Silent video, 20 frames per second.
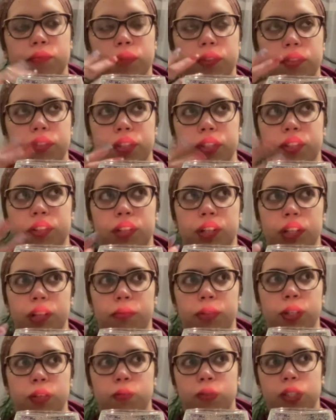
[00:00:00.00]
there's going to
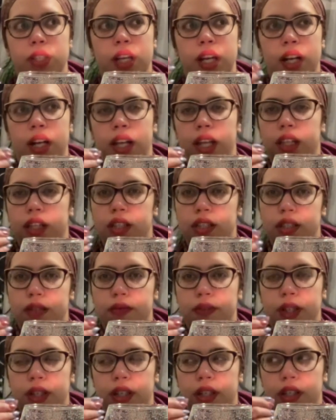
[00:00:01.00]
be almost kind of like this
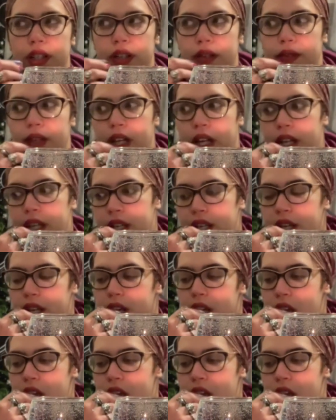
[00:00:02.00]
feeling of like